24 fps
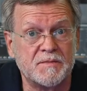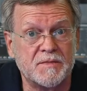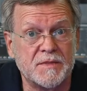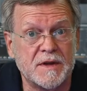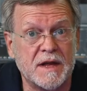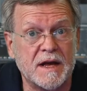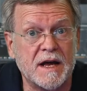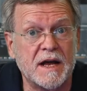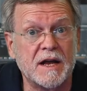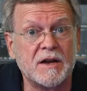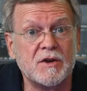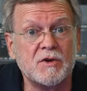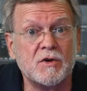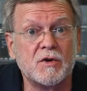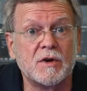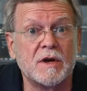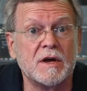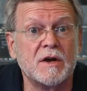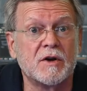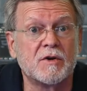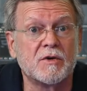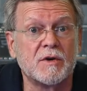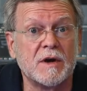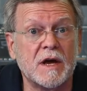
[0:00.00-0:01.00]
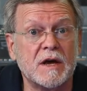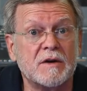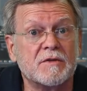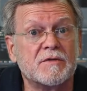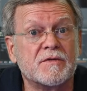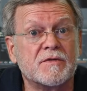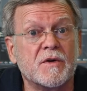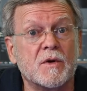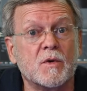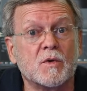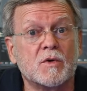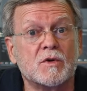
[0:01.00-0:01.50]
And you can create
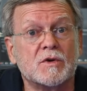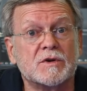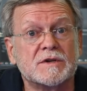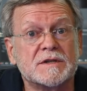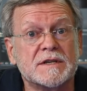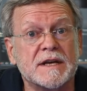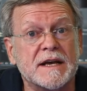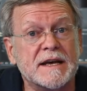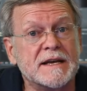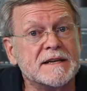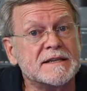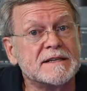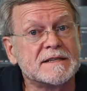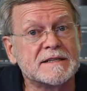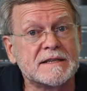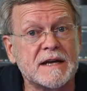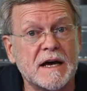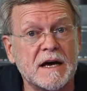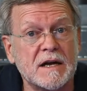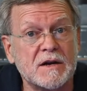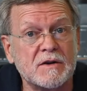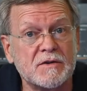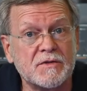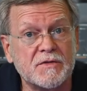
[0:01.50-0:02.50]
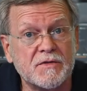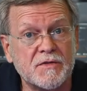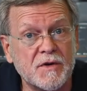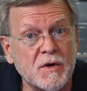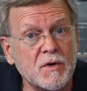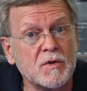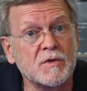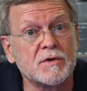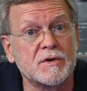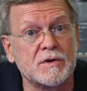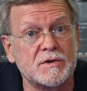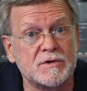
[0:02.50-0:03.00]
folders inside of
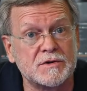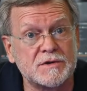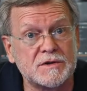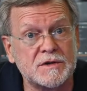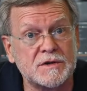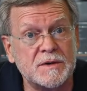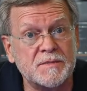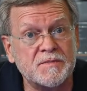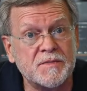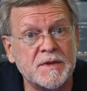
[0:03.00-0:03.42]
folders.